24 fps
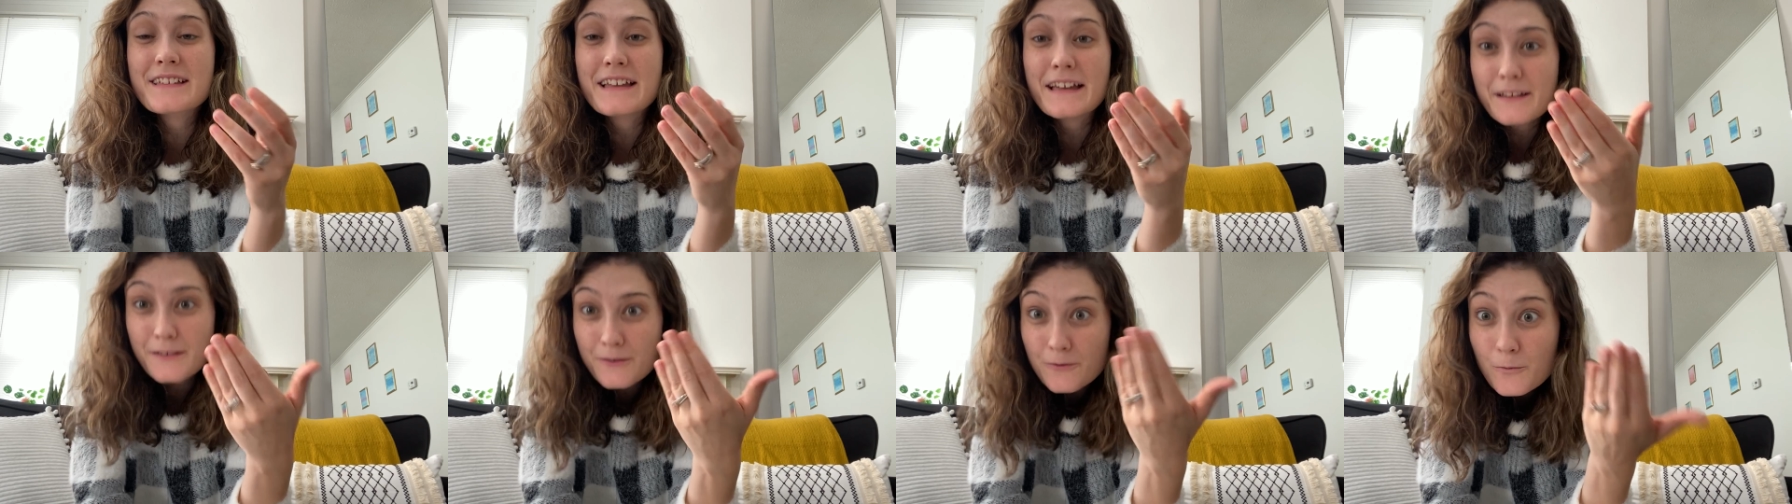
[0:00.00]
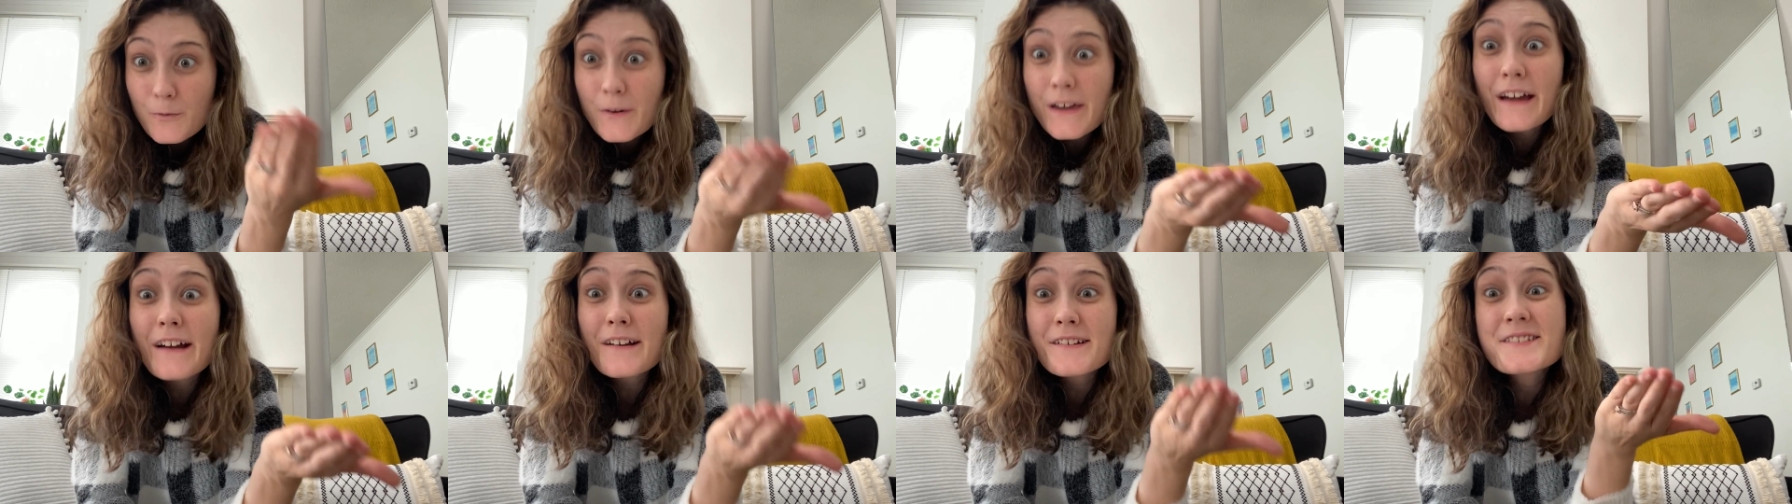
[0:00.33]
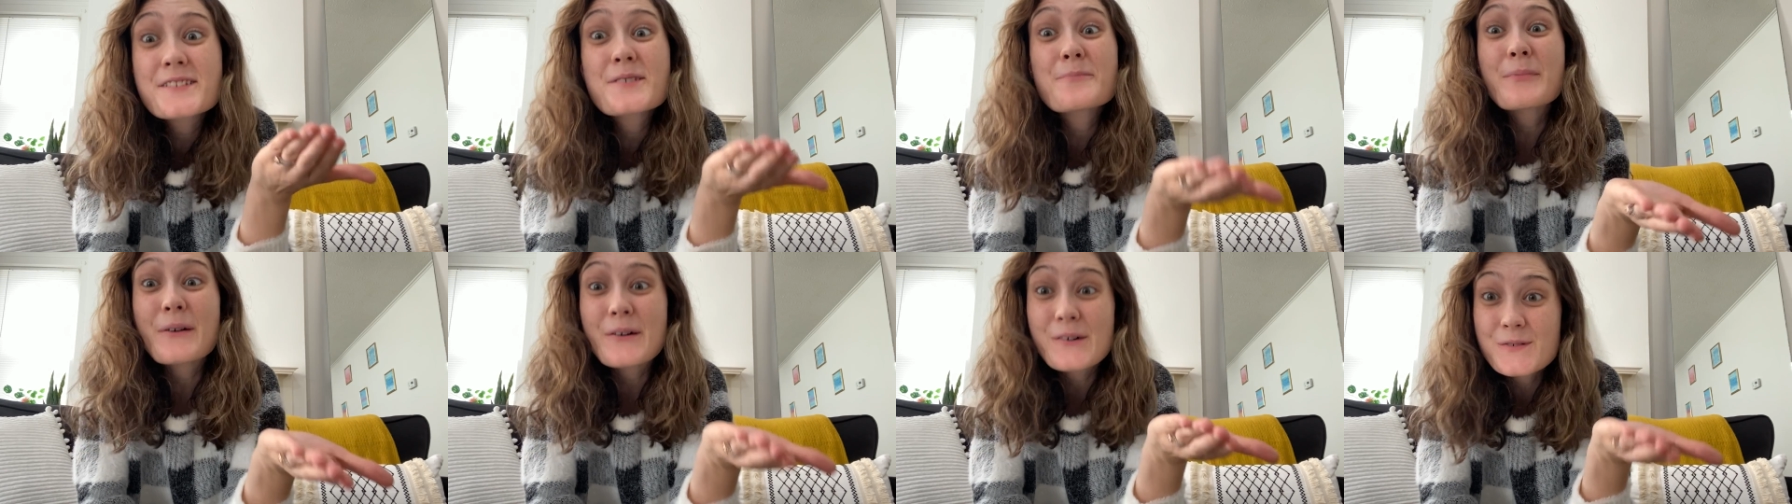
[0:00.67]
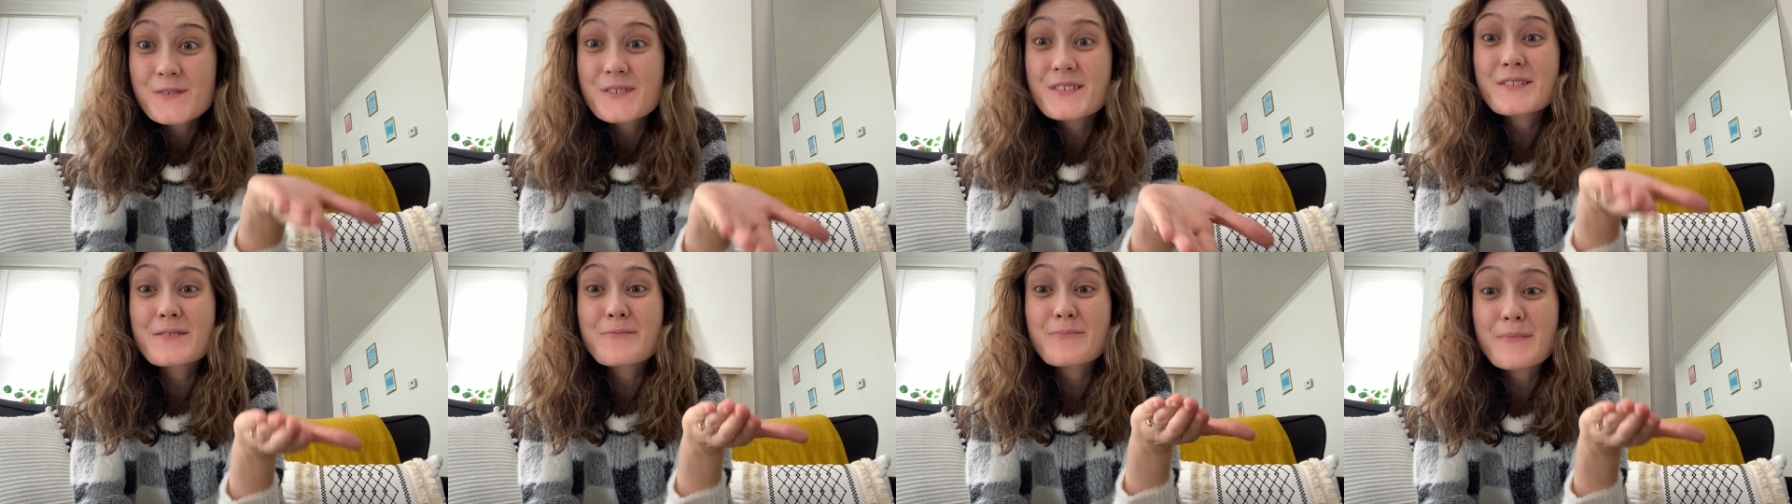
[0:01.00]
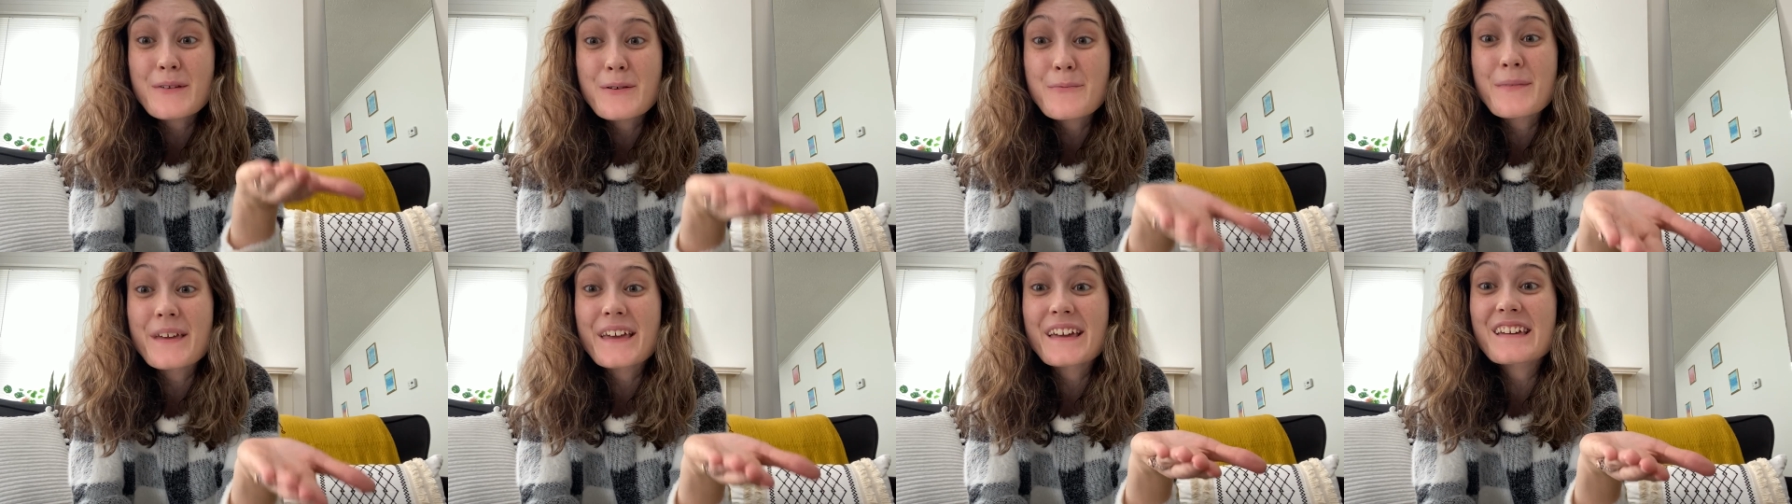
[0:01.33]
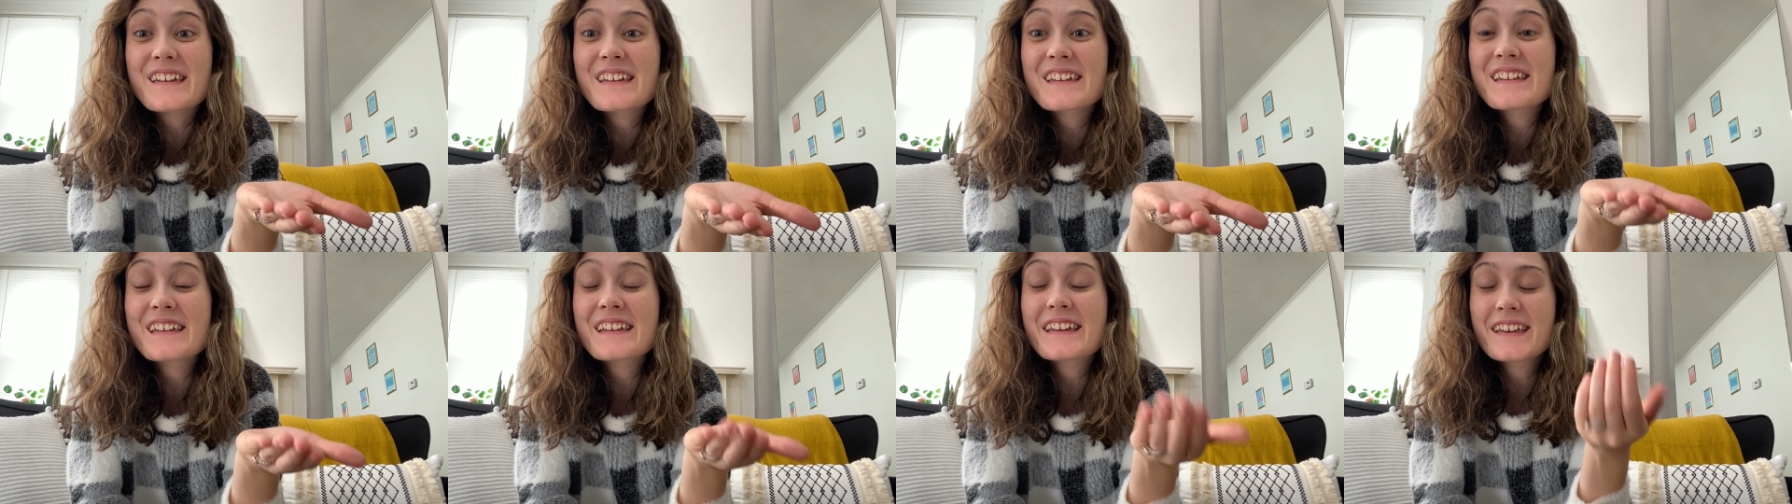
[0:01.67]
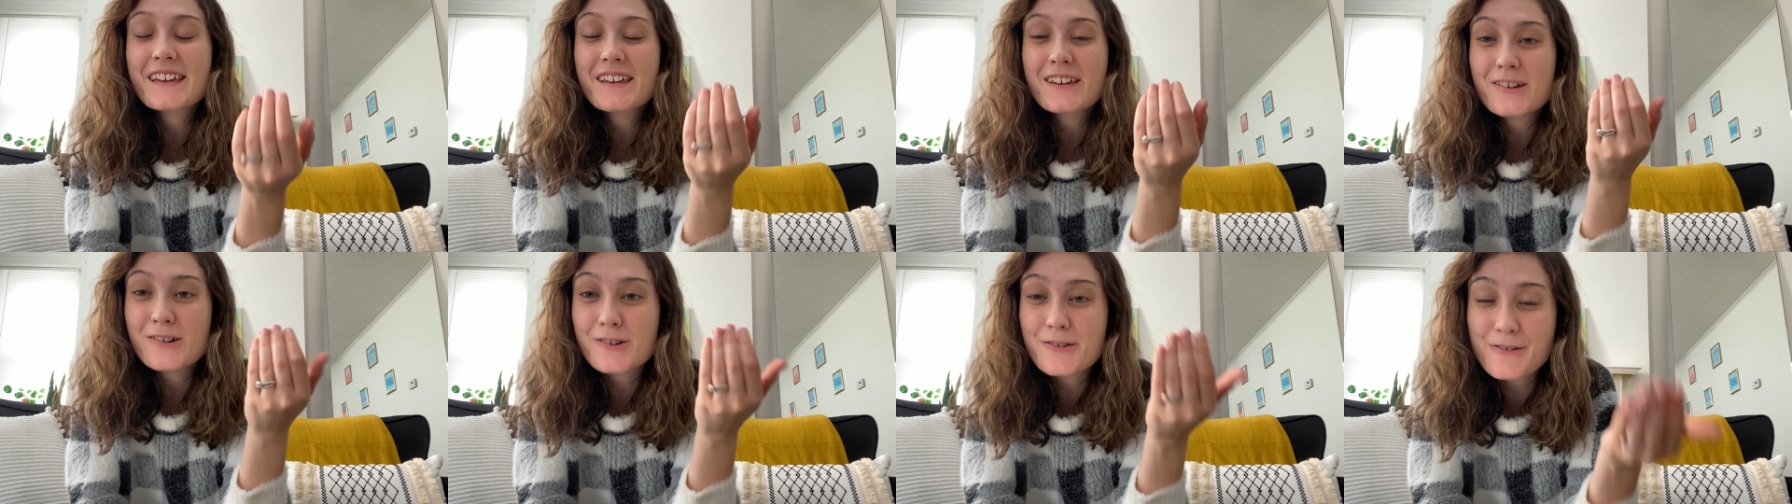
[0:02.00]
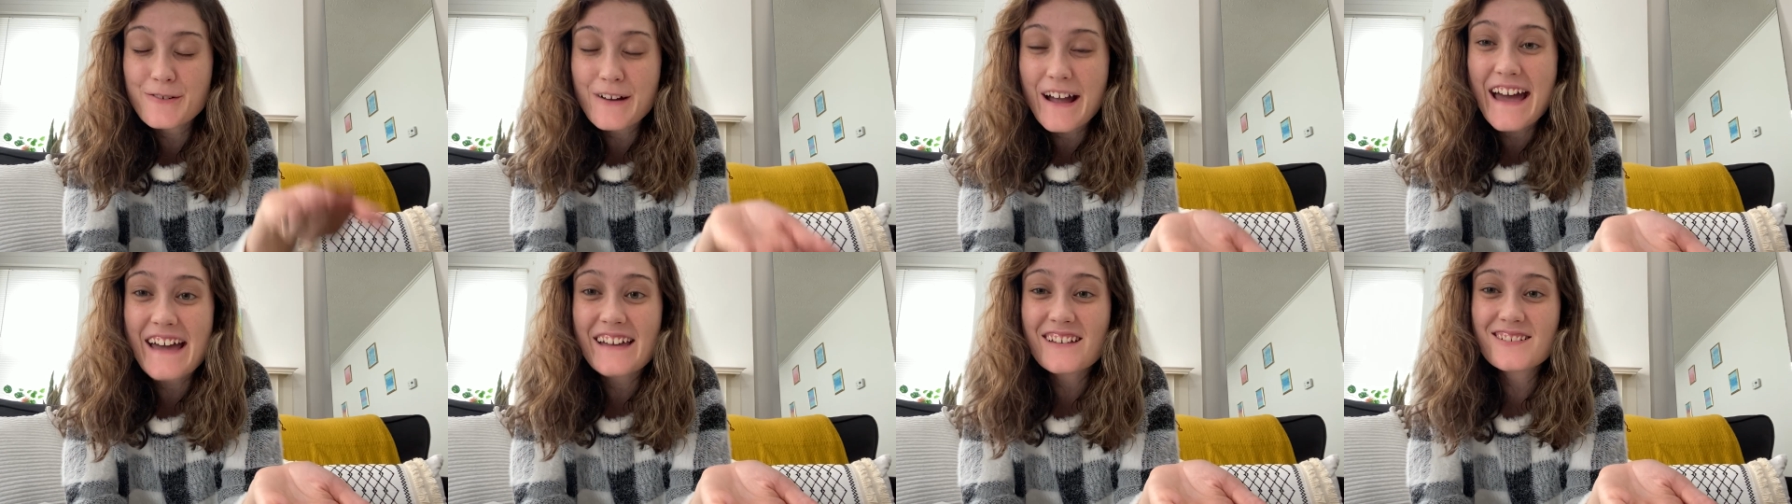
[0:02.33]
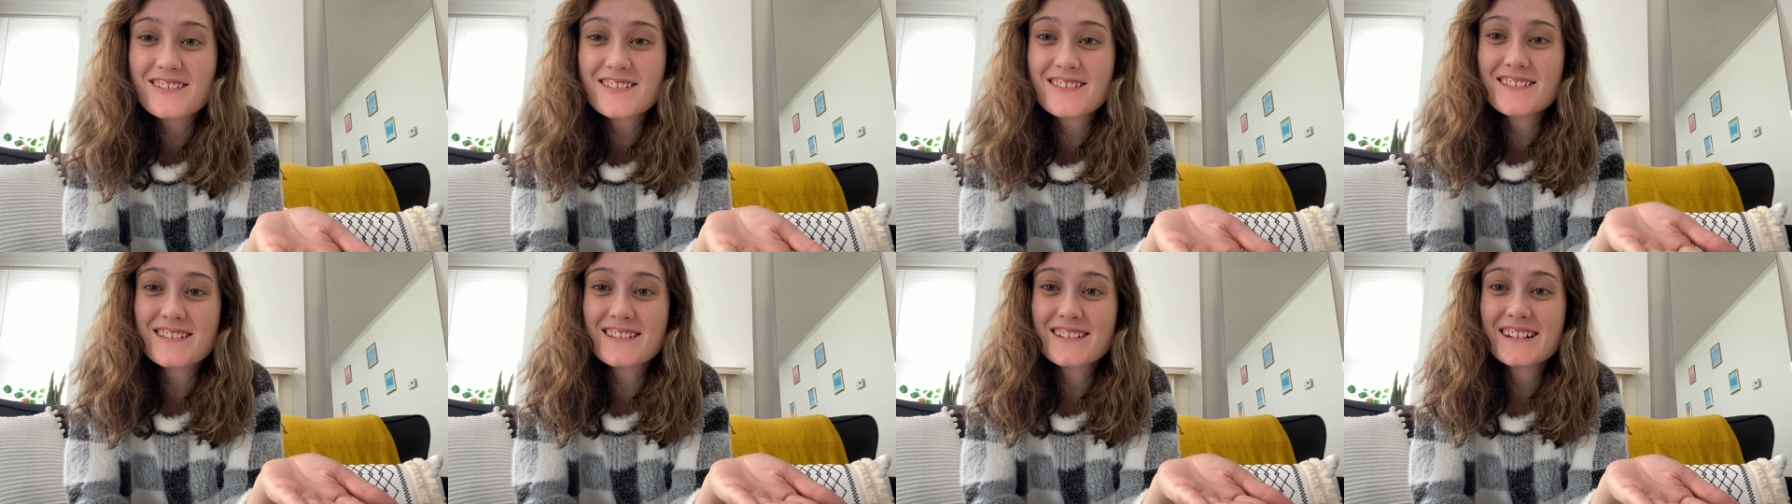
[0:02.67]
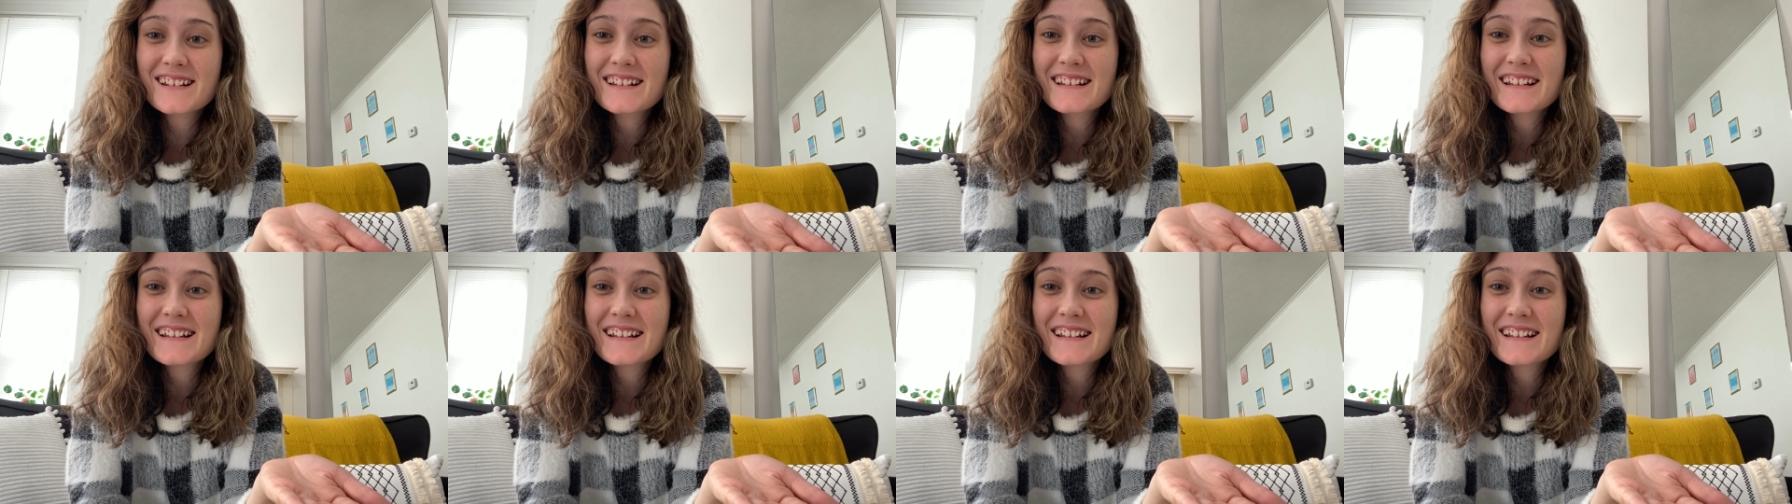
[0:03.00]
Like we are supposed to mimic Christ.